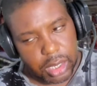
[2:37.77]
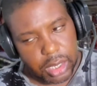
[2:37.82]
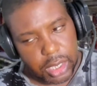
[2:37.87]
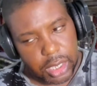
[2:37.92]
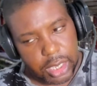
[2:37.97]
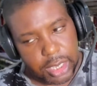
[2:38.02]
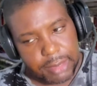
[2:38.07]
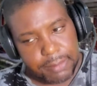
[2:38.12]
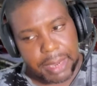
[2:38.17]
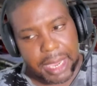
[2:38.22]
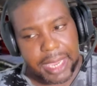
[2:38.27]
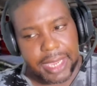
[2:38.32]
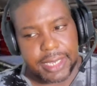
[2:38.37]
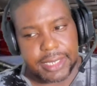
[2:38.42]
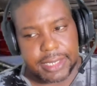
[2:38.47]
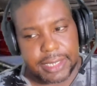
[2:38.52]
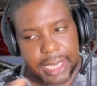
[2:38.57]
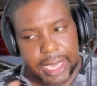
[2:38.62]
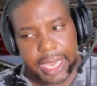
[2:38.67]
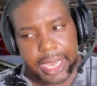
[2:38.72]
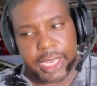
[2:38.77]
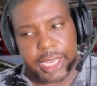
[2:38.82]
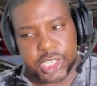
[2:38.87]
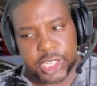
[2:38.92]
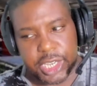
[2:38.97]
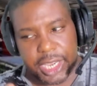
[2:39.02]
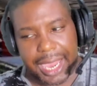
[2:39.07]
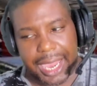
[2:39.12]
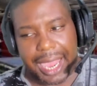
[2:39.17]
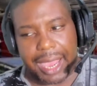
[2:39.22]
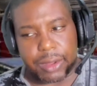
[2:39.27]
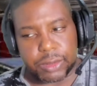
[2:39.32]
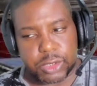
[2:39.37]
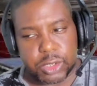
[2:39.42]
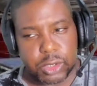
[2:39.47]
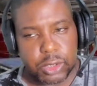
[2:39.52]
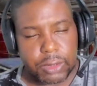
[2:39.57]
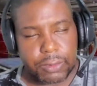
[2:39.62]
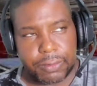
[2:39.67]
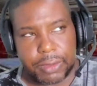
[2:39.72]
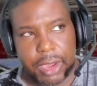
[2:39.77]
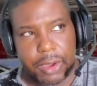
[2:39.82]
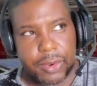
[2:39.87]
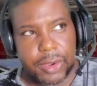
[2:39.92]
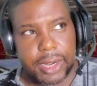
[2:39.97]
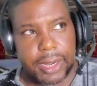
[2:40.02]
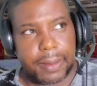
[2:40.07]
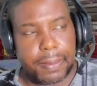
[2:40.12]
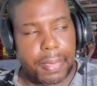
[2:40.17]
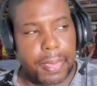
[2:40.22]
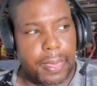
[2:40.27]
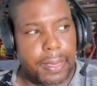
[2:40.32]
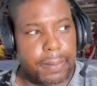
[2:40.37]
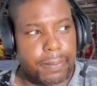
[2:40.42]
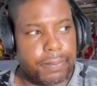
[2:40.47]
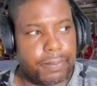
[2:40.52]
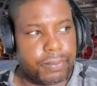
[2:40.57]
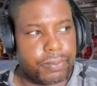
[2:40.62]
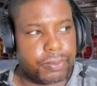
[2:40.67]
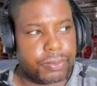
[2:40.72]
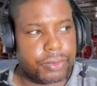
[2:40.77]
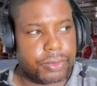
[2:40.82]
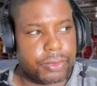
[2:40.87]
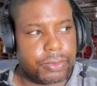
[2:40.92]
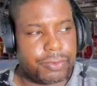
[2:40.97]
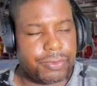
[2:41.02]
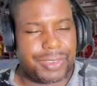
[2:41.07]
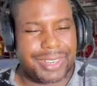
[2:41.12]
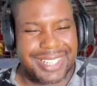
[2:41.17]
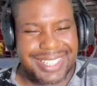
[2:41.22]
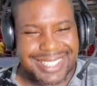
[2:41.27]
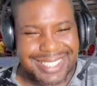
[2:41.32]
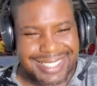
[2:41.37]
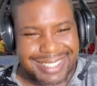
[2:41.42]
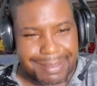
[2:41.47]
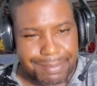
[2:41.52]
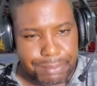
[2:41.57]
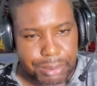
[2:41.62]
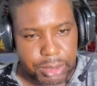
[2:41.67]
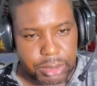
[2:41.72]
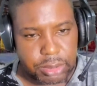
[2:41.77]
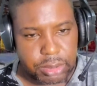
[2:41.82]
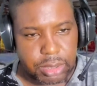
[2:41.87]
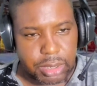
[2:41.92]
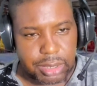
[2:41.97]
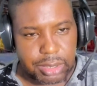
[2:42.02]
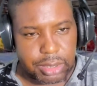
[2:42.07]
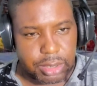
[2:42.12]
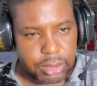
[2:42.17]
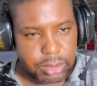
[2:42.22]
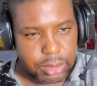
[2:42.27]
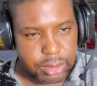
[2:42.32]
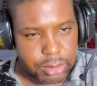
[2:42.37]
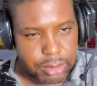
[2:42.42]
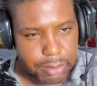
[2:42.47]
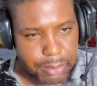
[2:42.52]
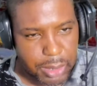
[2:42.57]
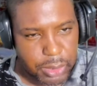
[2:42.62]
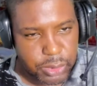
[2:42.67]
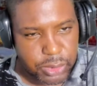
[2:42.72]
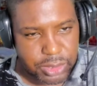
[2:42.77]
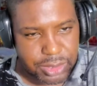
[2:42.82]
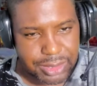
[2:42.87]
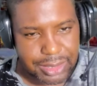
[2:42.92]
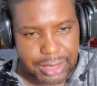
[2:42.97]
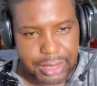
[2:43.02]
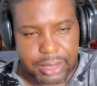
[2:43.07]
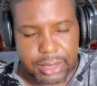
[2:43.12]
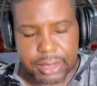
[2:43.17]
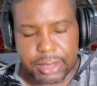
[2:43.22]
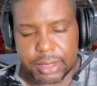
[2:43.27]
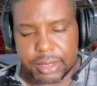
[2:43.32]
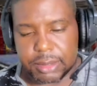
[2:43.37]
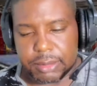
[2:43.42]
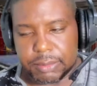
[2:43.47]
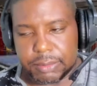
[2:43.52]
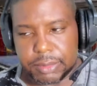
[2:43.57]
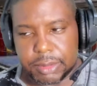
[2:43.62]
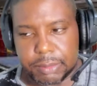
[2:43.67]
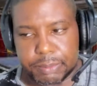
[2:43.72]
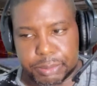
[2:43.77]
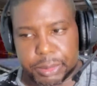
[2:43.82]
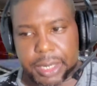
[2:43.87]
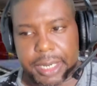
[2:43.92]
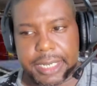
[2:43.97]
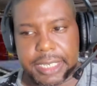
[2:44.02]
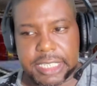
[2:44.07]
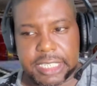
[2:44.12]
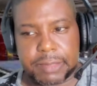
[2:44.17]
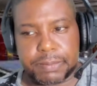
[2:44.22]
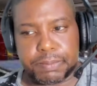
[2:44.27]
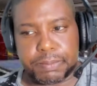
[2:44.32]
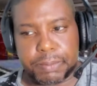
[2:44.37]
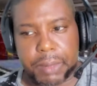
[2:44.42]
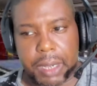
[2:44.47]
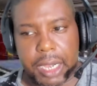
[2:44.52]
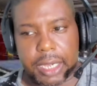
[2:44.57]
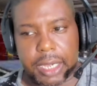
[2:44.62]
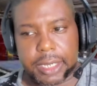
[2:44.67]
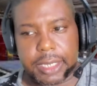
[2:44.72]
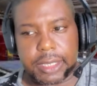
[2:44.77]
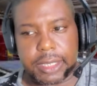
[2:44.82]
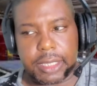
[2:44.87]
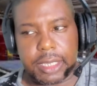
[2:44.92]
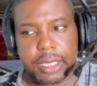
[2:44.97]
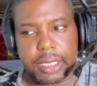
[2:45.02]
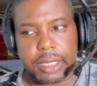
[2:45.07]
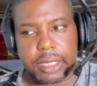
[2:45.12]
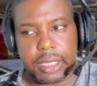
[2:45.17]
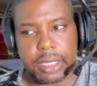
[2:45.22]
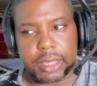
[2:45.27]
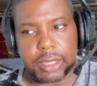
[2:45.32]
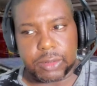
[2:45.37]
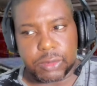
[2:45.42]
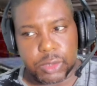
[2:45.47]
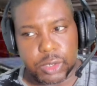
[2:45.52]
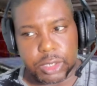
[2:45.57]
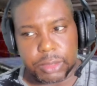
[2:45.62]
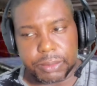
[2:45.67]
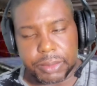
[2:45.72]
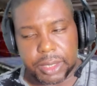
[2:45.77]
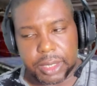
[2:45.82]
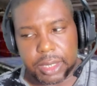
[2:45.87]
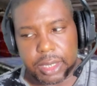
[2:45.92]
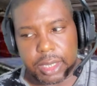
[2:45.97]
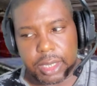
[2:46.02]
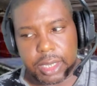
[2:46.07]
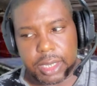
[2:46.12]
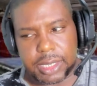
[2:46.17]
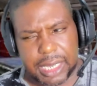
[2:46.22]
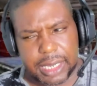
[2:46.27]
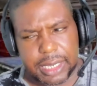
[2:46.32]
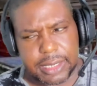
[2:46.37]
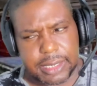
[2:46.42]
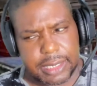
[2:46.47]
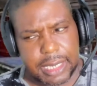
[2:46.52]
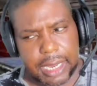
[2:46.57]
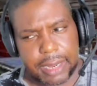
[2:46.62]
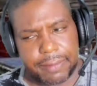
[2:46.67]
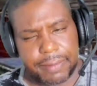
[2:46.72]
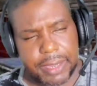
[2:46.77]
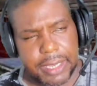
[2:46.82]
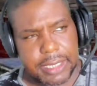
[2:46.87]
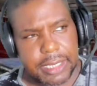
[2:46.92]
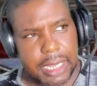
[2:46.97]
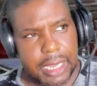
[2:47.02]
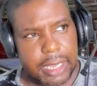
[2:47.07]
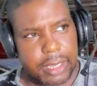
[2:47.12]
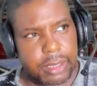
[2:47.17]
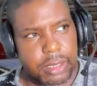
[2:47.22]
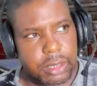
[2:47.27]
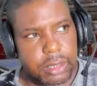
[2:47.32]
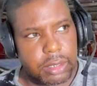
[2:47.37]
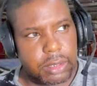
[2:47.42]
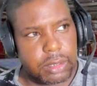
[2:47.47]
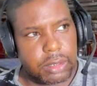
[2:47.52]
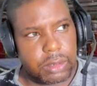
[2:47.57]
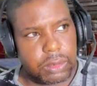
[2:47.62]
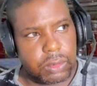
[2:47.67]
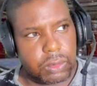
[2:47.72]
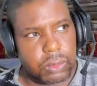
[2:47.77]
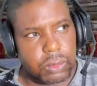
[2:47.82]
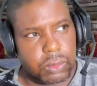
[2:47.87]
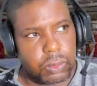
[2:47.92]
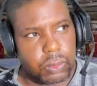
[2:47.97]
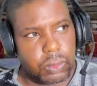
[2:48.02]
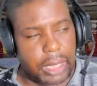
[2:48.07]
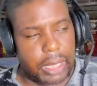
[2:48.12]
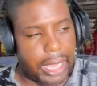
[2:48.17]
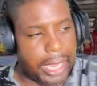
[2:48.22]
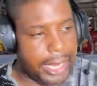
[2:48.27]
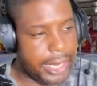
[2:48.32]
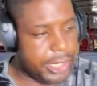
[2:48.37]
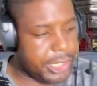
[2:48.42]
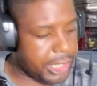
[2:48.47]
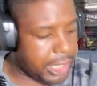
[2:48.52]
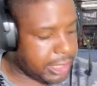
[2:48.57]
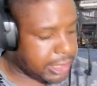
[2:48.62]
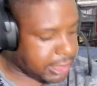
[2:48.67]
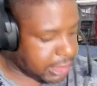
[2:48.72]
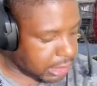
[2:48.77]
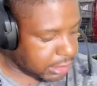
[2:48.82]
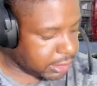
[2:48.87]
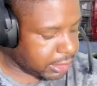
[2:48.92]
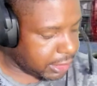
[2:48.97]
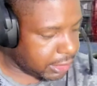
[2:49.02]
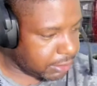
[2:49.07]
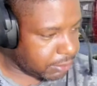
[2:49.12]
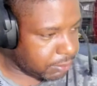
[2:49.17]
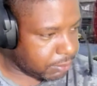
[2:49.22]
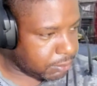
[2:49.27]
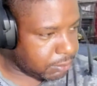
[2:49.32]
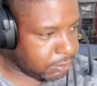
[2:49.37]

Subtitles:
he makes AJ out to look very, very simple, or not the brightest spark in the room. He's like saying things like, well, AJ sulking.